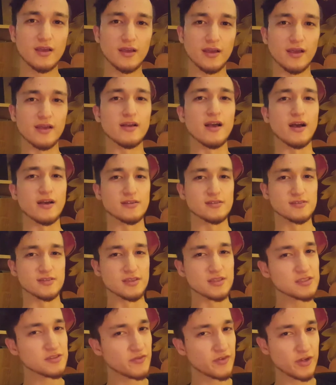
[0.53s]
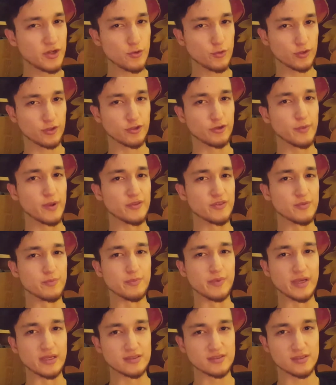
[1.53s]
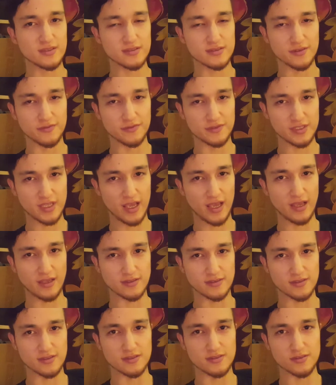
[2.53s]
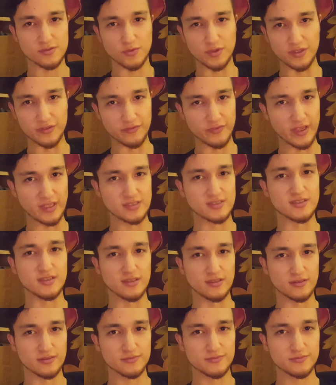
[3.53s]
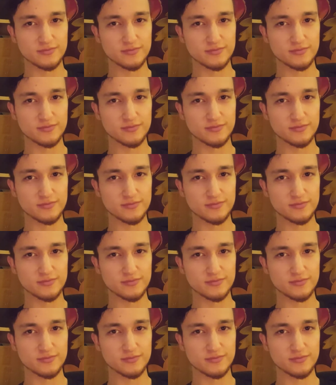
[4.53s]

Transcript: Hey guys, in this video we're going to learn about the basics of taxes when investing.